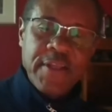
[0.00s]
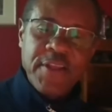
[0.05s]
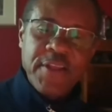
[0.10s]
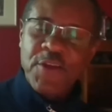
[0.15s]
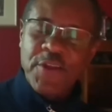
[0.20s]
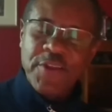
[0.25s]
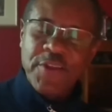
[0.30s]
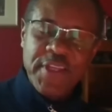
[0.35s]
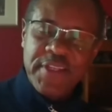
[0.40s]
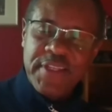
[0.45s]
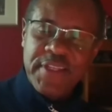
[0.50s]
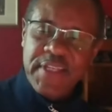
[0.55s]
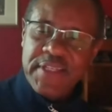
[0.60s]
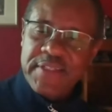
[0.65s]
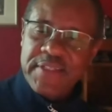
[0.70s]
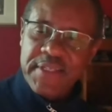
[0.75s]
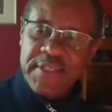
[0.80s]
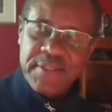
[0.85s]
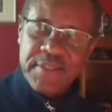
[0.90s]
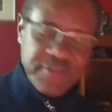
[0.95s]

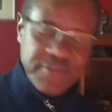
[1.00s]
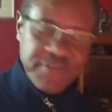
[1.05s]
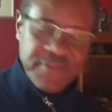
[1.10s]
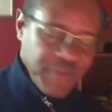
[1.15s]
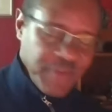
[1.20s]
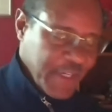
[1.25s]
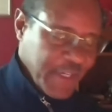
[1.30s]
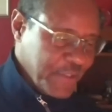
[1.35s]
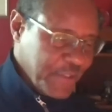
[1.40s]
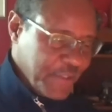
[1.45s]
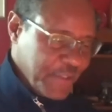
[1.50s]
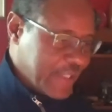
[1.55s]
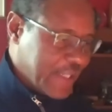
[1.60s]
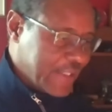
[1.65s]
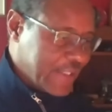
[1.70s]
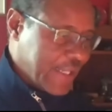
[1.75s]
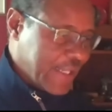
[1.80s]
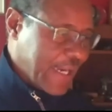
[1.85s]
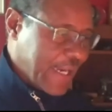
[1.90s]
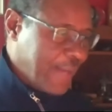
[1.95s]
It's funny you
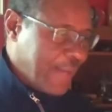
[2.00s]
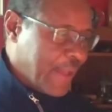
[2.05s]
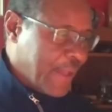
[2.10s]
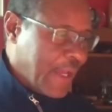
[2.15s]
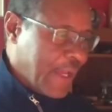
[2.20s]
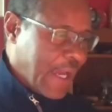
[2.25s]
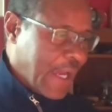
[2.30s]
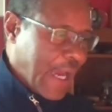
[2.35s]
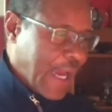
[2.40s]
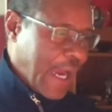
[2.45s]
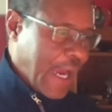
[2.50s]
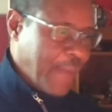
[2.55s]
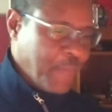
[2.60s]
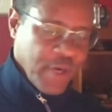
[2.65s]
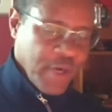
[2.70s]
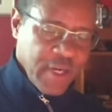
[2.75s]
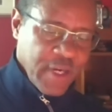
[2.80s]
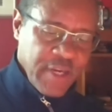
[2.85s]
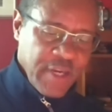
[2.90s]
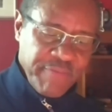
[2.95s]
said that. I'm
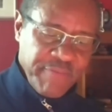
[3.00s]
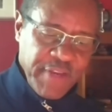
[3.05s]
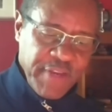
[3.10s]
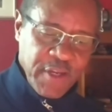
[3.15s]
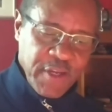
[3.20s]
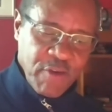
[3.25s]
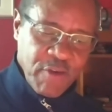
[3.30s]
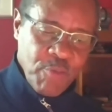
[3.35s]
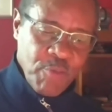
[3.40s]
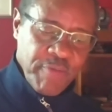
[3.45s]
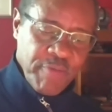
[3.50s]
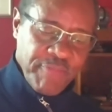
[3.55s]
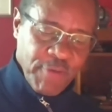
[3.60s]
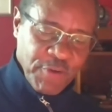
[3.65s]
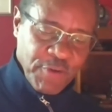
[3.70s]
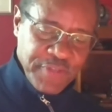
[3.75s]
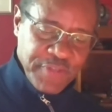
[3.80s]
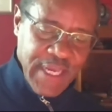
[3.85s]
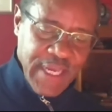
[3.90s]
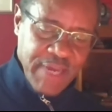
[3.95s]
going to convene a group of
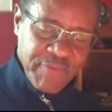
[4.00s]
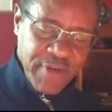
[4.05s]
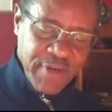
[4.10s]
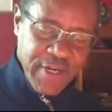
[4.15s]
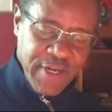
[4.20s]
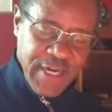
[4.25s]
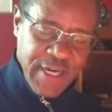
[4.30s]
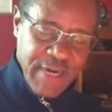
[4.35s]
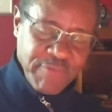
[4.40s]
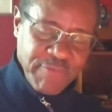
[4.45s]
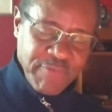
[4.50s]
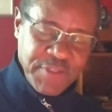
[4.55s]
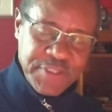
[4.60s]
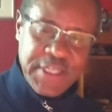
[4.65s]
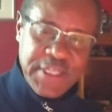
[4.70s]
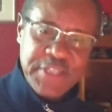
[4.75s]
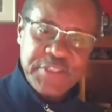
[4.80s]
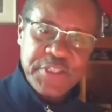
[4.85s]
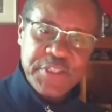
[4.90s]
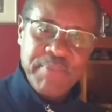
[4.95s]
folks to have a
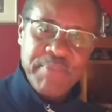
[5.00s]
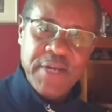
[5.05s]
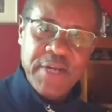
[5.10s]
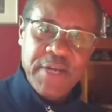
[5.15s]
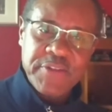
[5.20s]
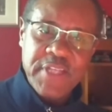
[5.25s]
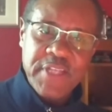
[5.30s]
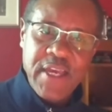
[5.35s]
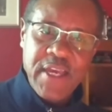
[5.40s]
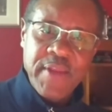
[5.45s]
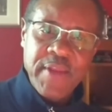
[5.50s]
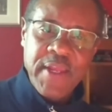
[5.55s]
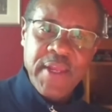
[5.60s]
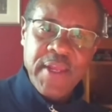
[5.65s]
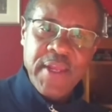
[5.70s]
conversation about that.